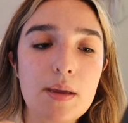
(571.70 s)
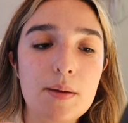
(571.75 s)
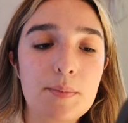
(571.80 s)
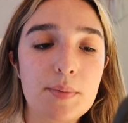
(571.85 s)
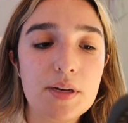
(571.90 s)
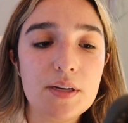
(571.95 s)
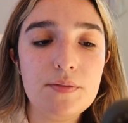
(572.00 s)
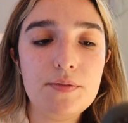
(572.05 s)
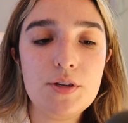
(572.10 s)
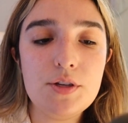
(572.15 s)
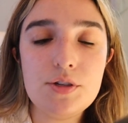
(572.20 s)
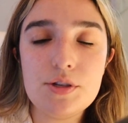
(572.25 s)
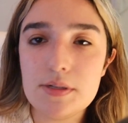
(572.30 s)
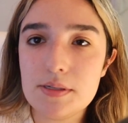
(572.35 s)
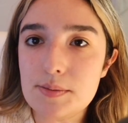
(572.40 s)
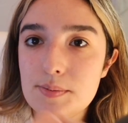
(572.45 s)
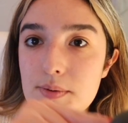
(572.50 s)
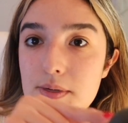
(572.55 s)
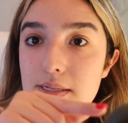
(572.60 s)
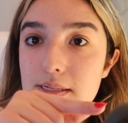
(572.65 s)
But if you
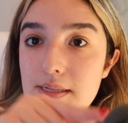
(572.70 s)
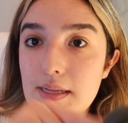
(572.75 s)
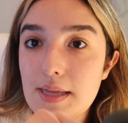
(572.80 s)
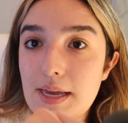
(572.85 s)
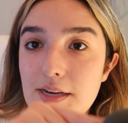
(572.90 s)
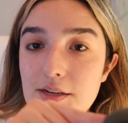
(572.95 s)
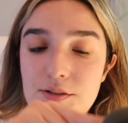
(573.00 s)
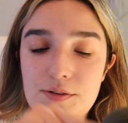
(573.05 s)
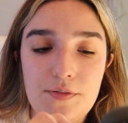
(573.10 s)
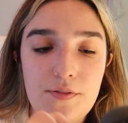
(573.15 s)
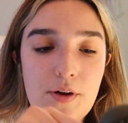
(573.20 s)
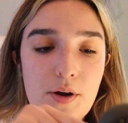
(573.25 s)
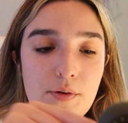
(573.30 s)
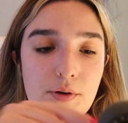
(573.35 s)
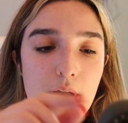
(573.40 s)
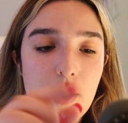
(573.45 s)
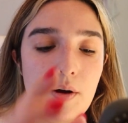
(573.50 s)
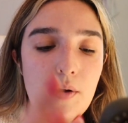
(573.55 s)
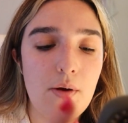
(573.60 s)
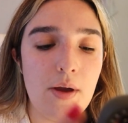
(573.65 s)
just select
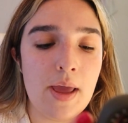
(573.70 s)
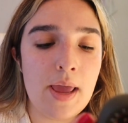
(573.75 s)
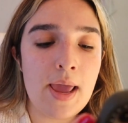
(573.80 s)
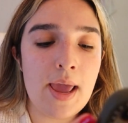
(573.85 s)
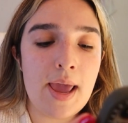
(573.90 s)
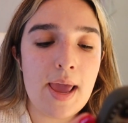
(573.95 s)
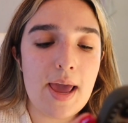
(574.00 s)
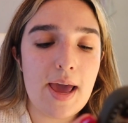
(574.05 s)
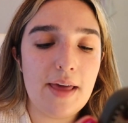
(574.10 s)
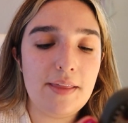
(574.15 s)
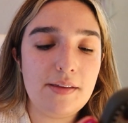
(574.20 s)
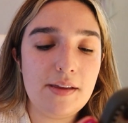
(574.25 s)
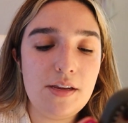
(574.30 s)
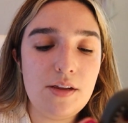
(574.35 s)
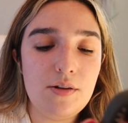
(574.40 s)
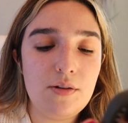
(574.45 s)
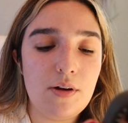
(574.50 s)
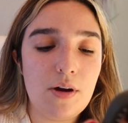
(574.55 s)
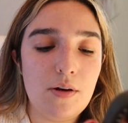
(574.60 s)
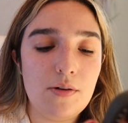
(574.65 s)
photo and then
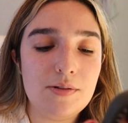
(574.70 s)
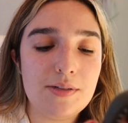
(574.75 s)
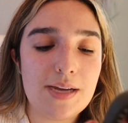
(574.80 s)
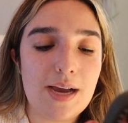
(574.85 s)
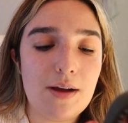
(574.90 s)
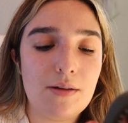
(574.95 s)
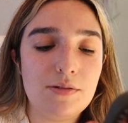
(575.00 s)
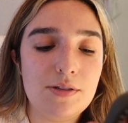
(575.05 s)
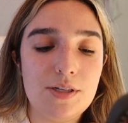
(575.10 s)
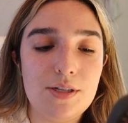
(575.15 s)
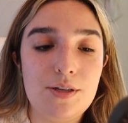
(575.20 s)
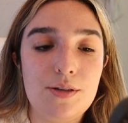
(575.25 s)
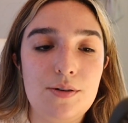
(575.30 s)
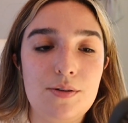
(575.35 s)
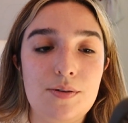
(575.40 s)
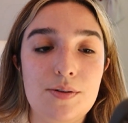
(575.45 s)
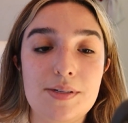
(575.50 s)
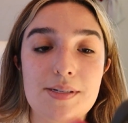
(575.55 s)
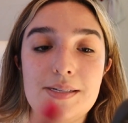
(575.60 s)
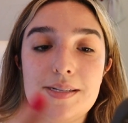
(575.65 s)
you go down
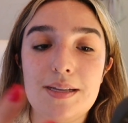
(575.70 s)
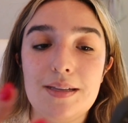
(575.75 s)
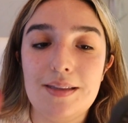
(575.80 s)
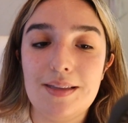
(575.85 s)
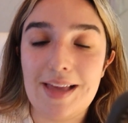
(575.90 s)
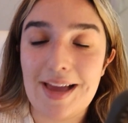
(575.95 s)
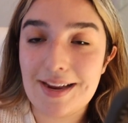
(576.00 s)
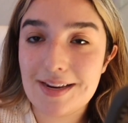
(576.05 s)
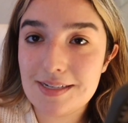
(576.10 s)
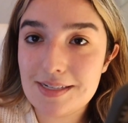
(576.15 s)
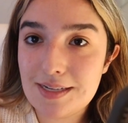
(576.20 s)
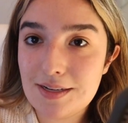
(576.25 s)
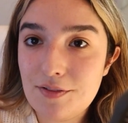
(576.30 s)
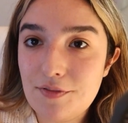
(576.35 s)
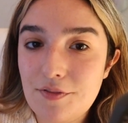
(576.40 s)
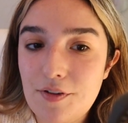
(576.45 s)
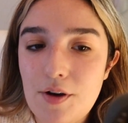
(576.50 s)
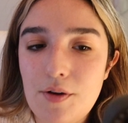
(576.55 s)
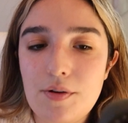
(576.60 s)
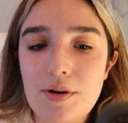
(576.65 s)
to selected
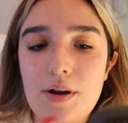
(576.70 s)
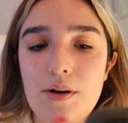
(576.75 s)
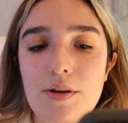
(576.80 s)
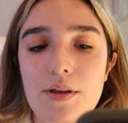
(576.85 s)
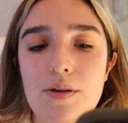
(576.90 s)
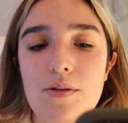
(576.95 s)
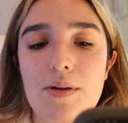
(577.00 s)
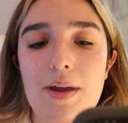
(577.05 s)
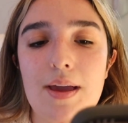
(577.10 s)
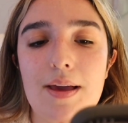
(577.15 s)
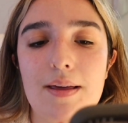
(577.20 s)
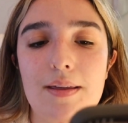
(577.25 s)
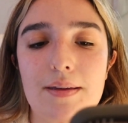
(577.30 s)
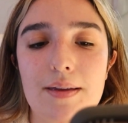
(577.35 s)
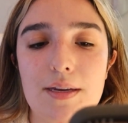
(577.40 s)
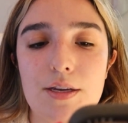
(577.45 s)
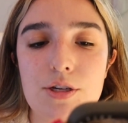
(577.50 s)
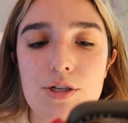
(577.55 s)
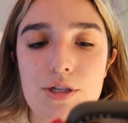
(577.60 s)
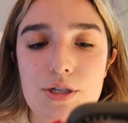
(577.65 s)
photo, you can
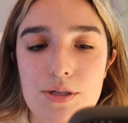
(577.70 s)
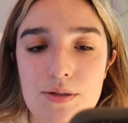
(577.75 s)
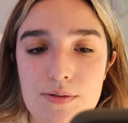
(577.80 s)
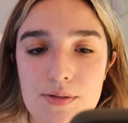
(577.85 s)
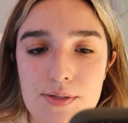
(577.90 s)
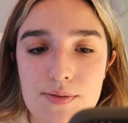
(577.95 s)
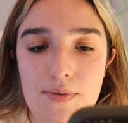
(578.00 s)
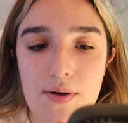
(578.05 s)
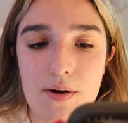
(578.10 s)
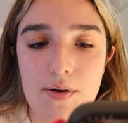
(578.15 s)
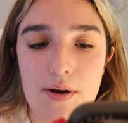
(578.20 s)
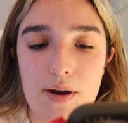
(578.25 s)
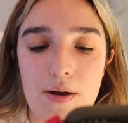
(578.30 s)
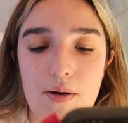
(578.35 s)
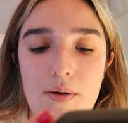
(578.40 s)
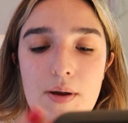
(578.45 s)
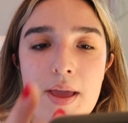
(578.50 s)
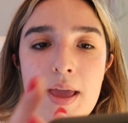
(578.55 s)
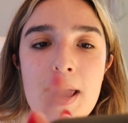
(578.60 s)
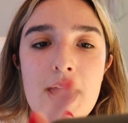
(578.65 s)
click choose
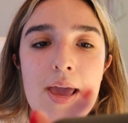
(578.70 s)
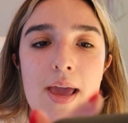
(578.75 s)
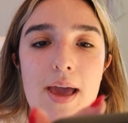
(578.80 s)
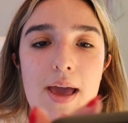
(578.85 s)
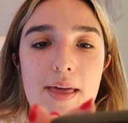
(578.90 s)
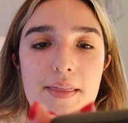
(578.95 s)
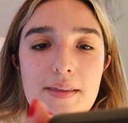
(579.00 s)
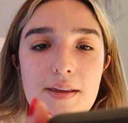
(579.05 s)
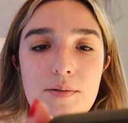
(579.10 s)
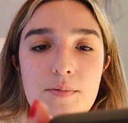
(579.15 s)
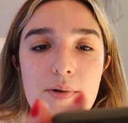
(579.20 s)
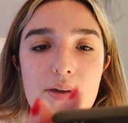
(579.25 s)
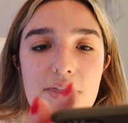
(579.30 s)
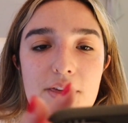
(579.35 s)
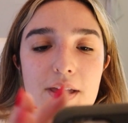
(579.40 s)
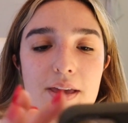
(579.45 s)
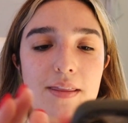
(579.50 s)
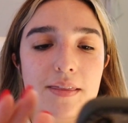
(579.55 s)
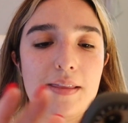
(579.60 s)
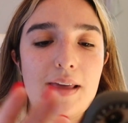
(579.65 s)
photo. And then
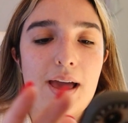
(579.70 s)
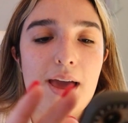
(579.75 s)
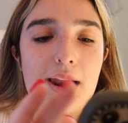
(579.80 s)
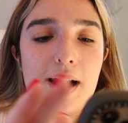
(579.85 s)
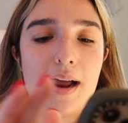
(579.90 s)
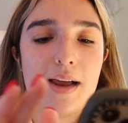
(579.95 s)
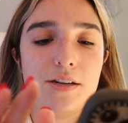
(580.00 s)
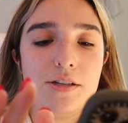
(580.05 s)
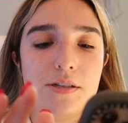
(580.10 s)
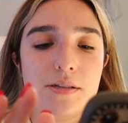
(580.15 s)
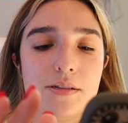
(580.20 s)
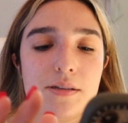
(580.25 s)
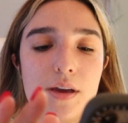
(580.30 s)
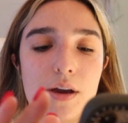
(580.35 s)
within that, I just